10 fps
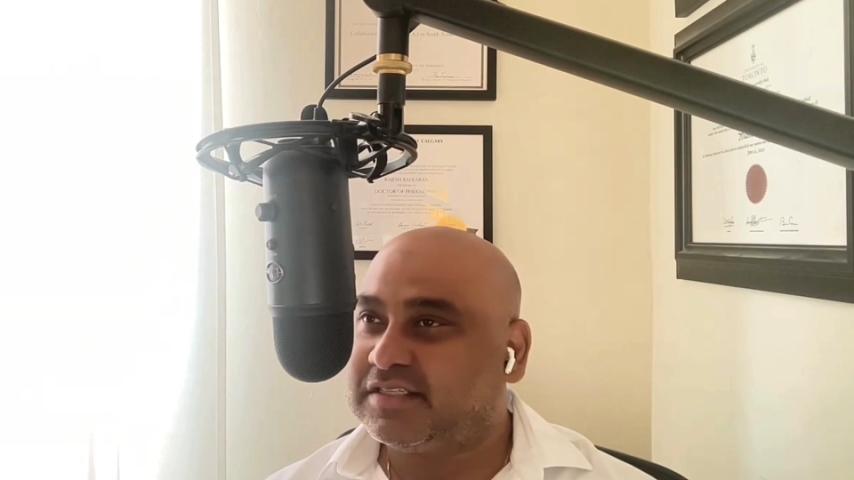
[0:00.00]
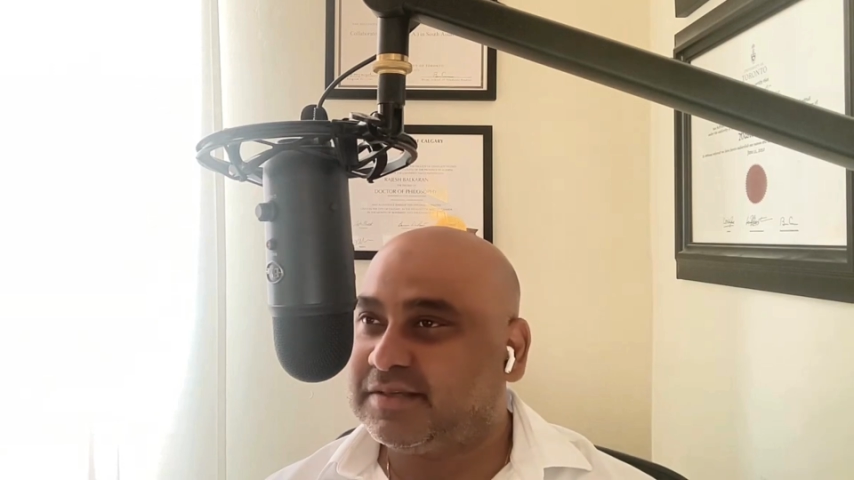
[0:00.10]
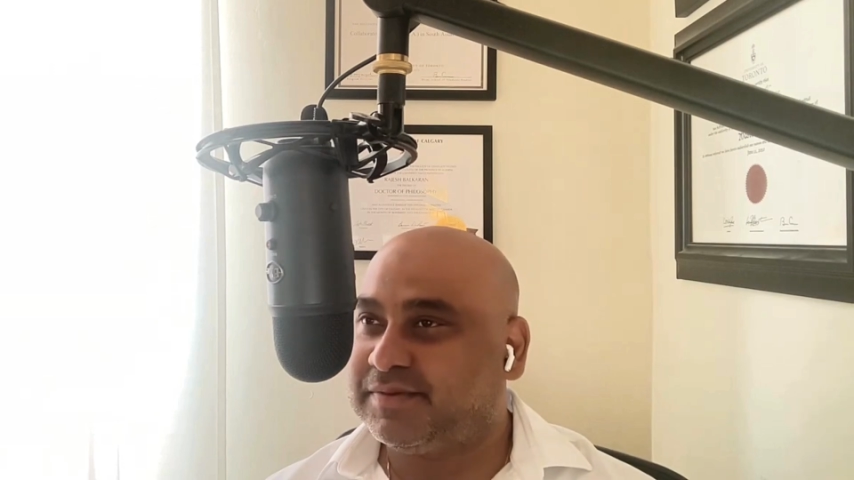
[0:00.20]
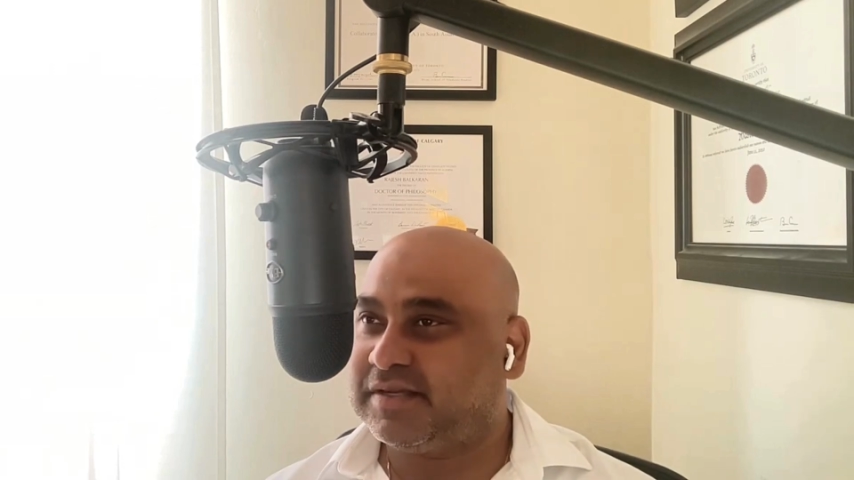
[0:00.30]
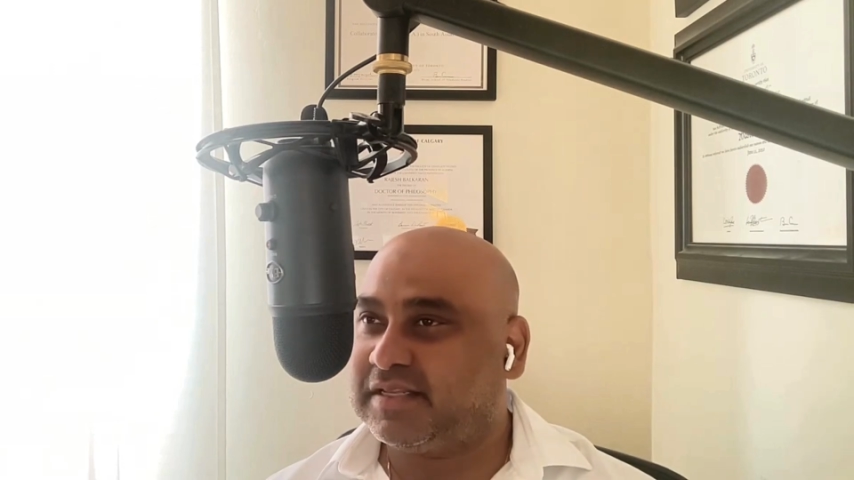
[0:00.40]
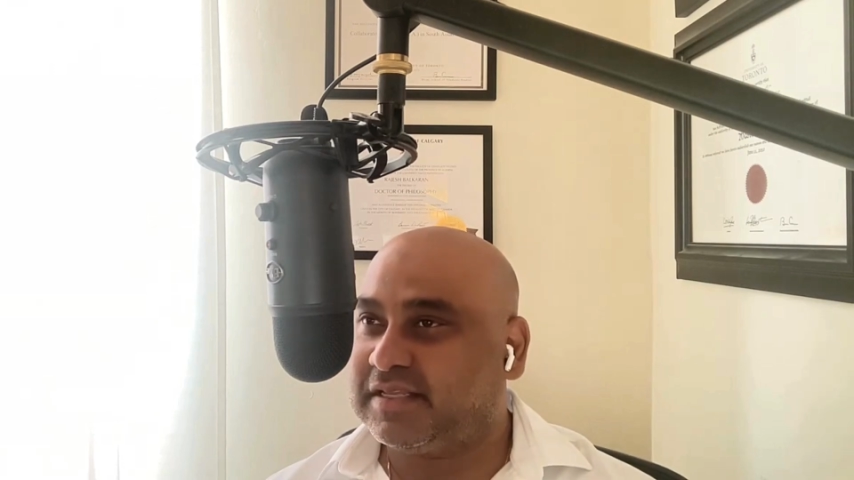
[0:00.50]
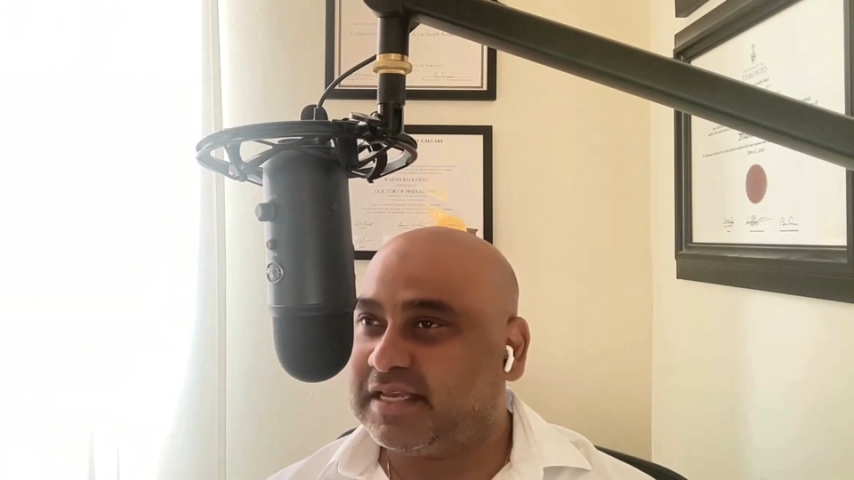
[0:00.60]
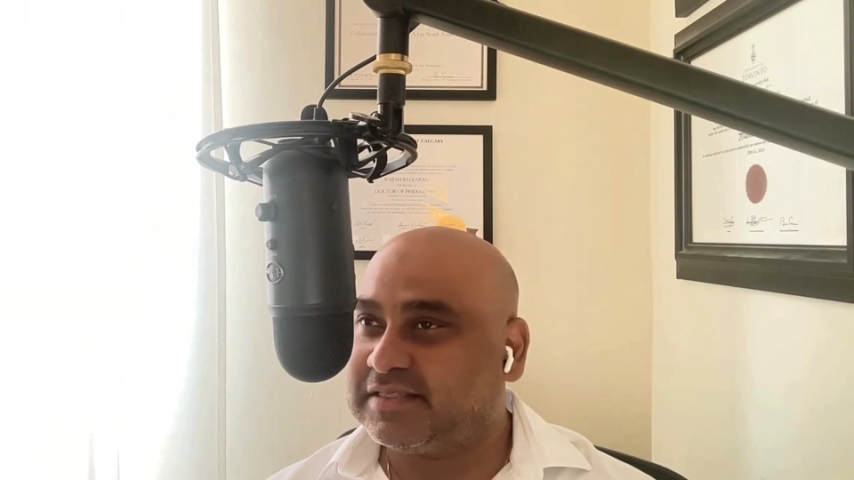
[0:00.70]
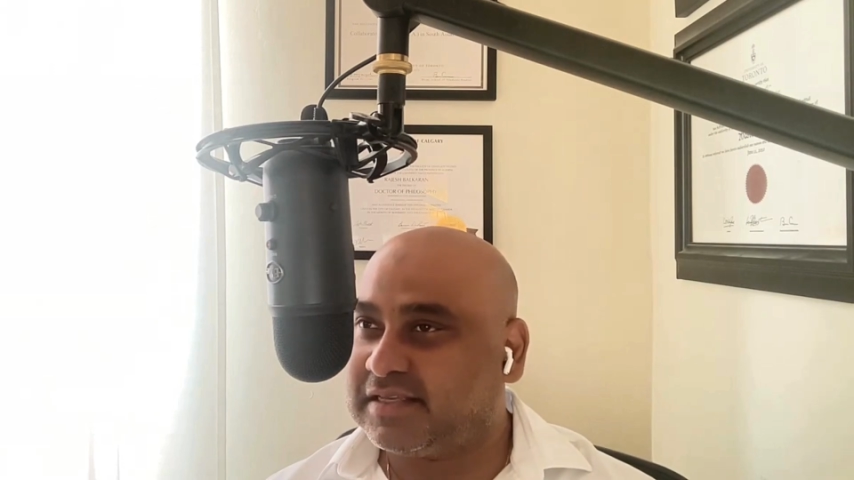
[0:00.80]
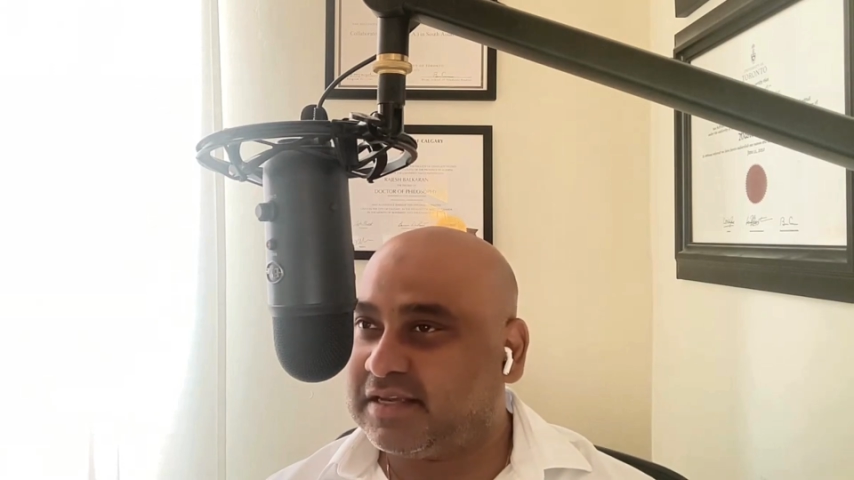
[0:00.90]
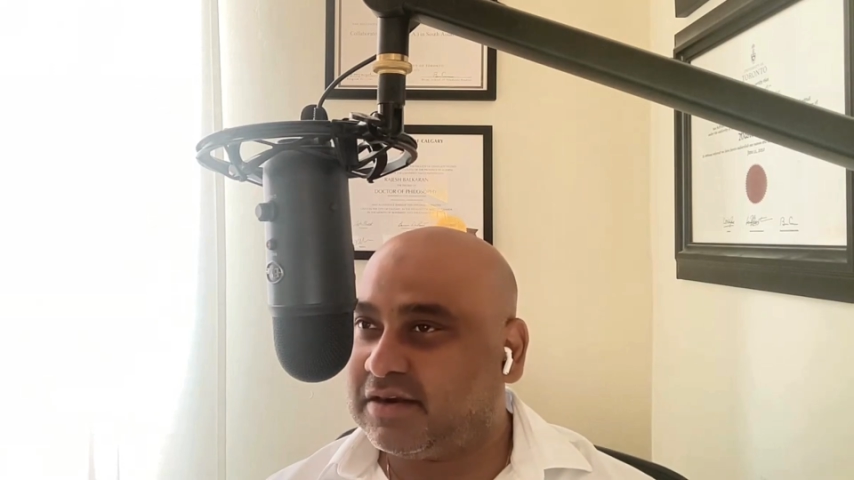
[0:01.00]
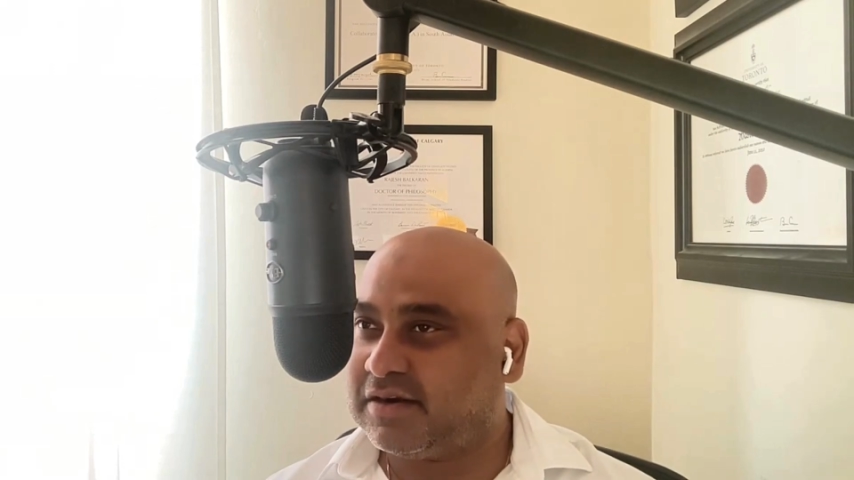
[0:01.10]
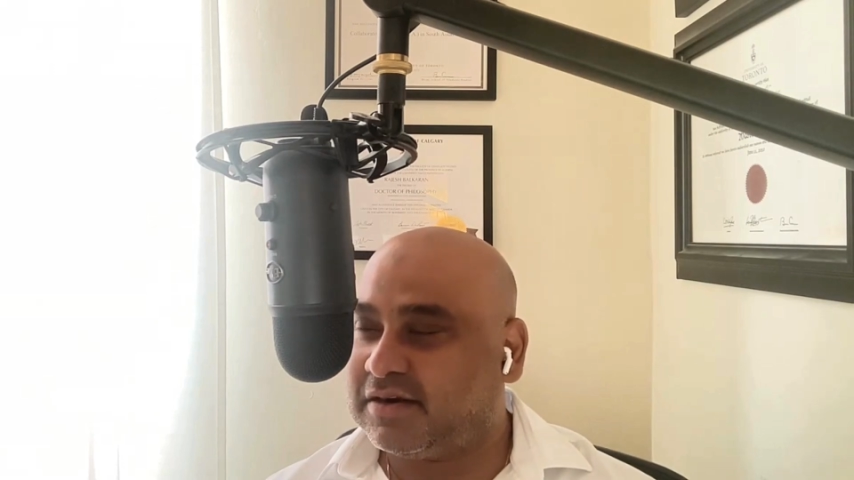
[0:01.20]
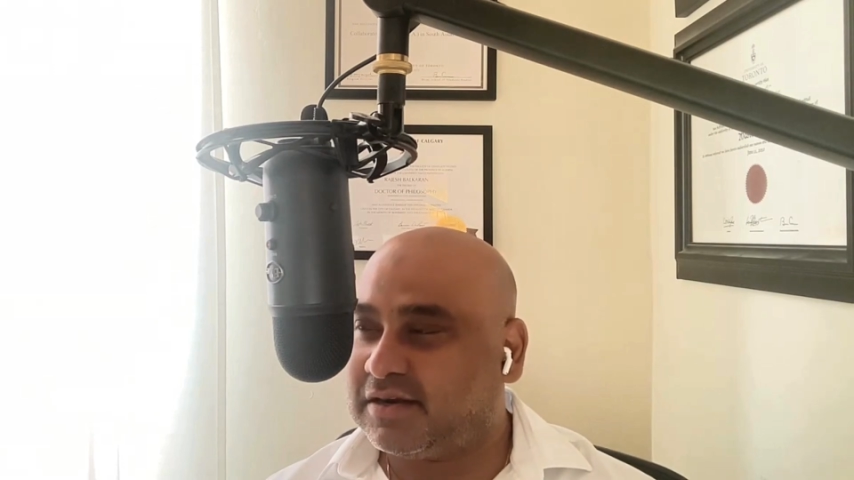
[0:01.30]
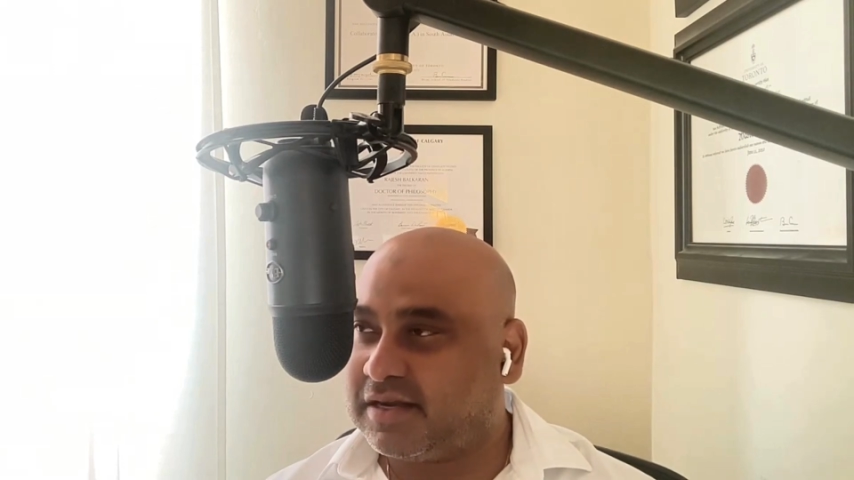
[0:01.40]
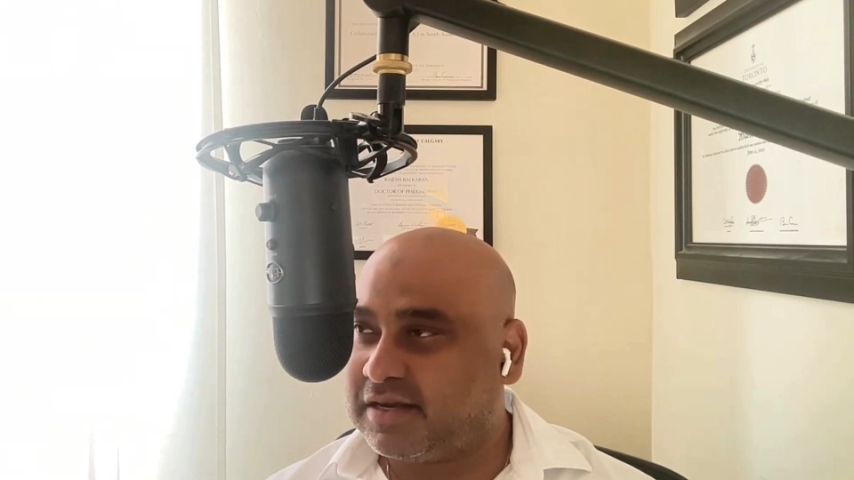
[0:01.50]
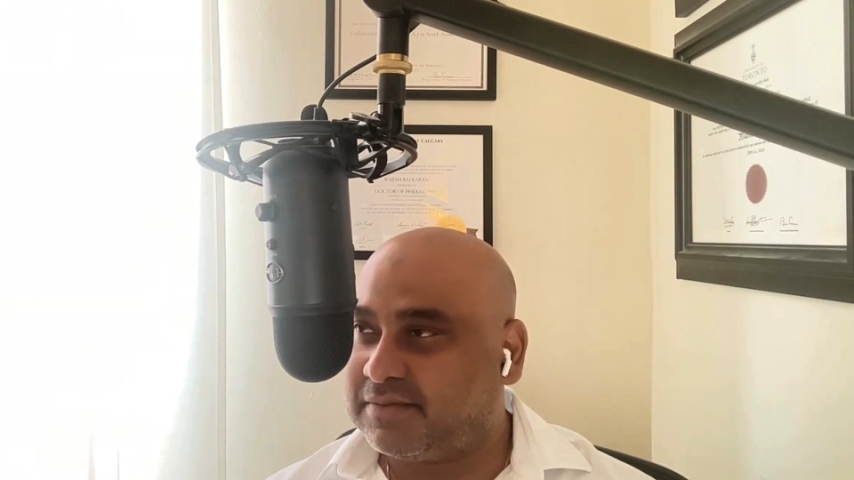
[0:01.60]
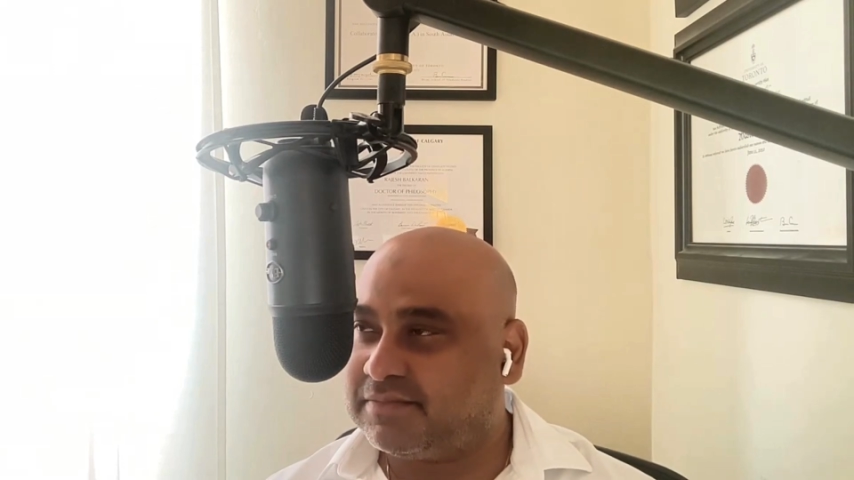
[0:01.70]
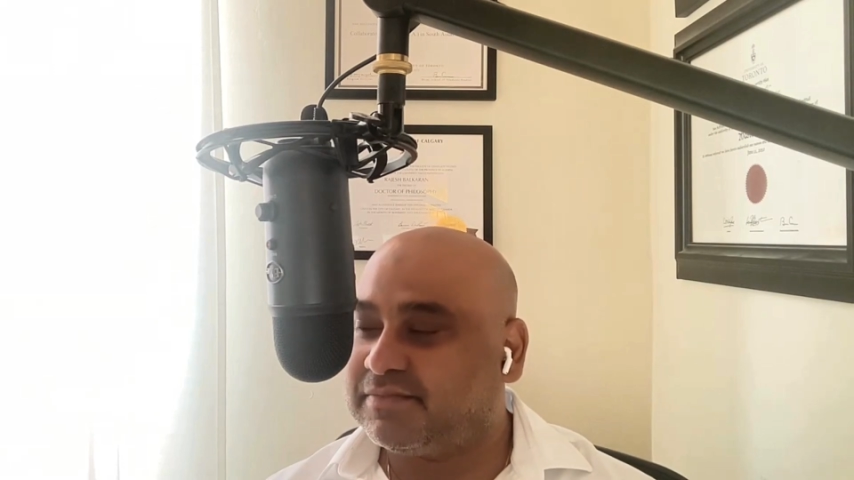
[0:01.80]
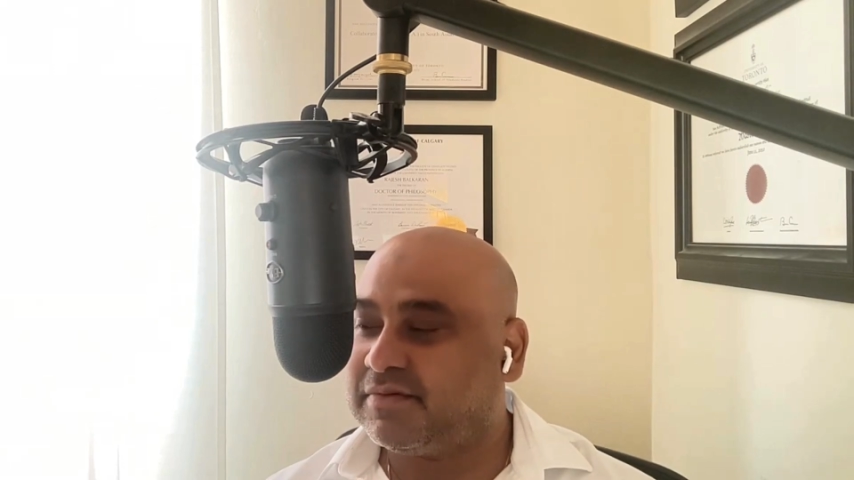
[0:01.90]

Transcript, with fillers: typically as they are uh,